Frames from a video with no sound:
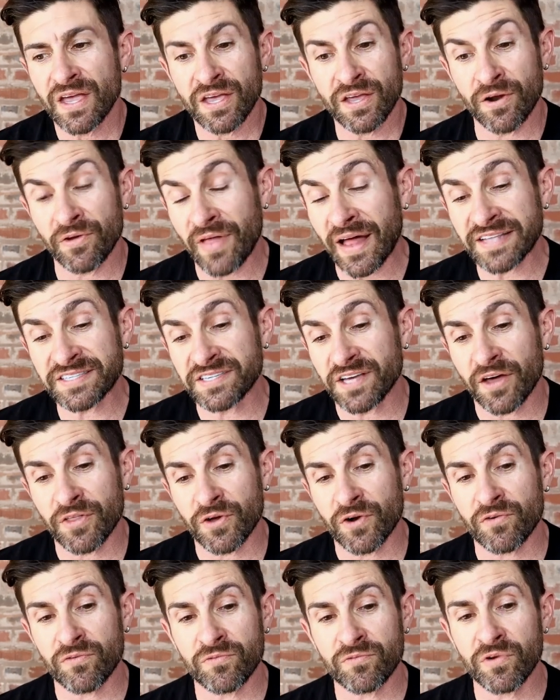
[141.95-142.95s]
That's the
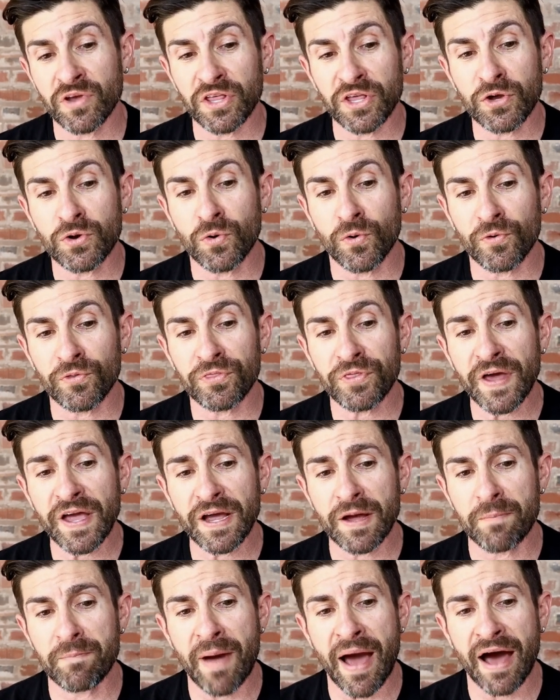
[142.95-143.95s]
other really cool
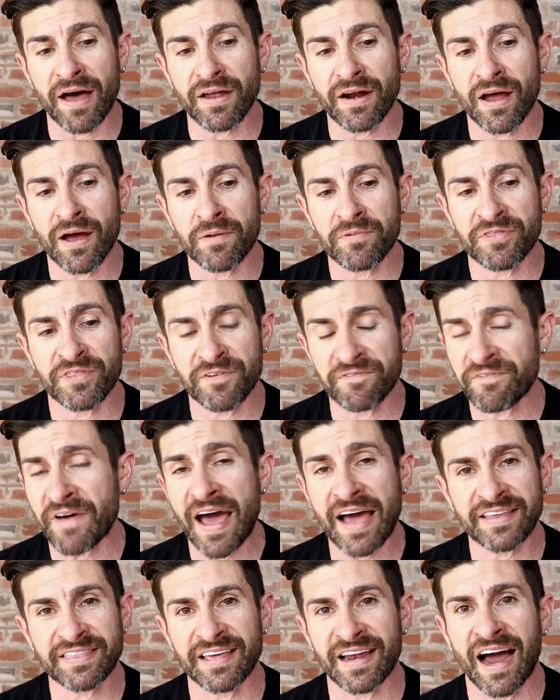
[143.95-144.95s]
thing about the
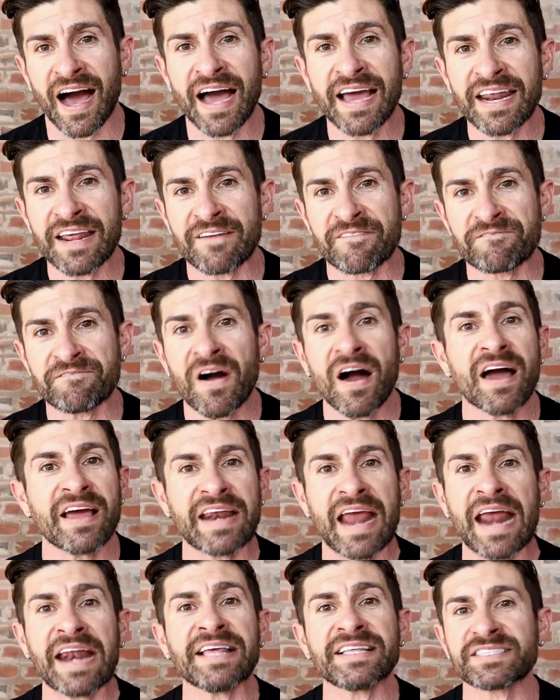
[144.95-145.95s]
fact that I didn't
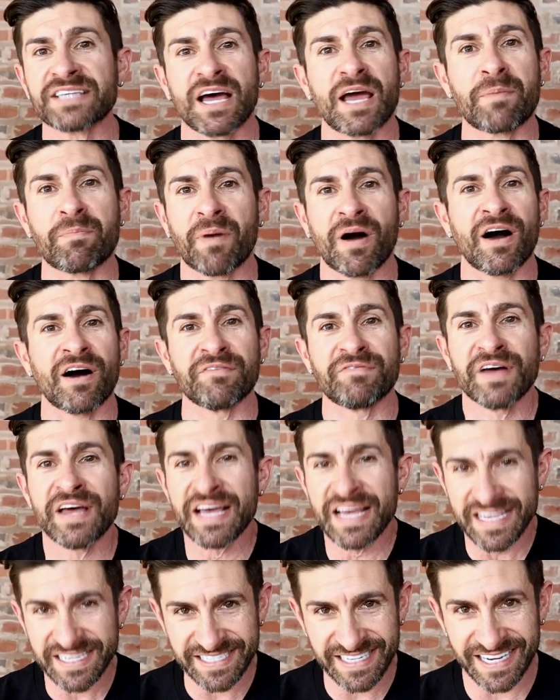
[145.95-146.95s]
find any type of
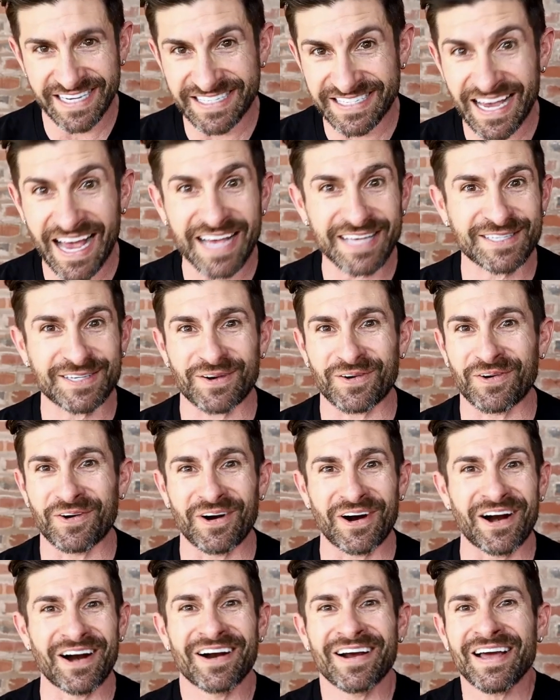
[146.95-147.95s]
success
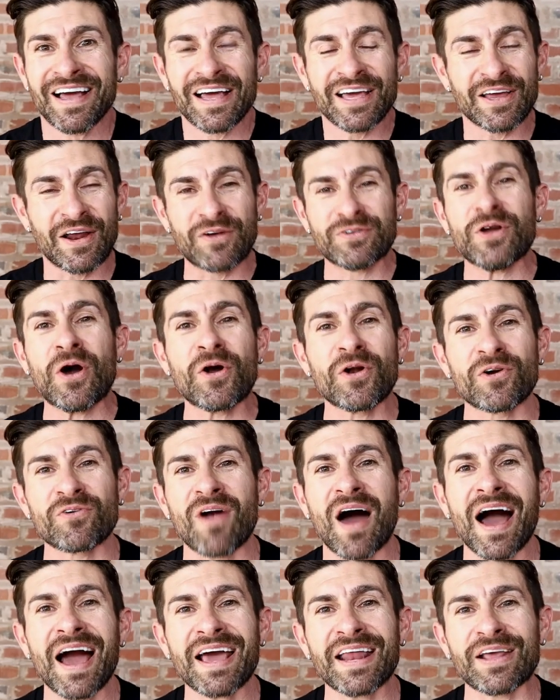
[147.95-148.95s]
or
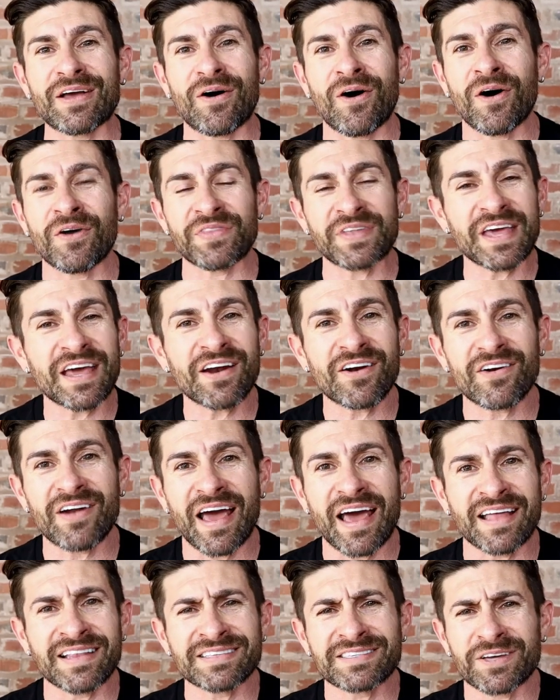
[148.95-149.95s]
notoriety on the
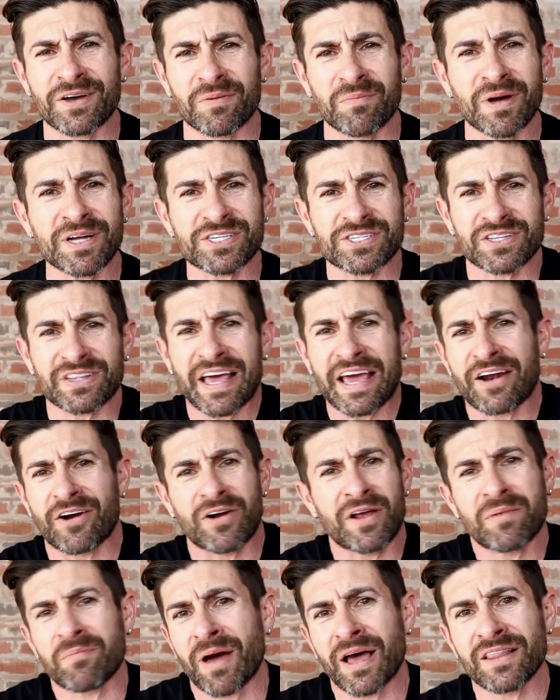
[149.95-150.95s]
internet until much
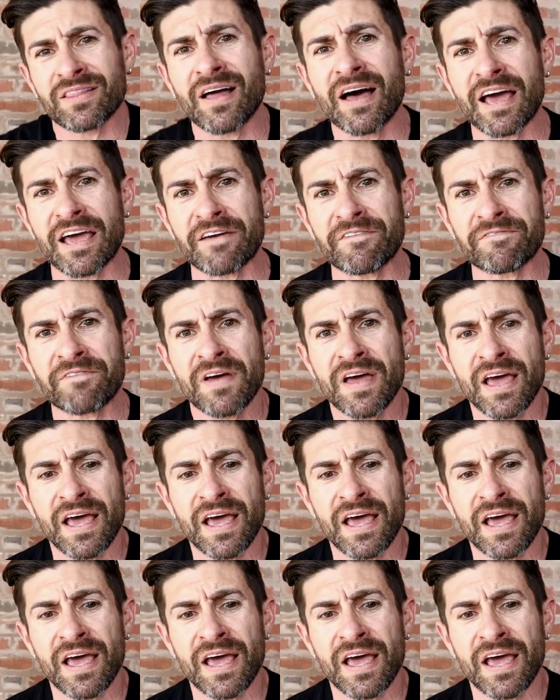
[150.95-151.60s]
later in my life.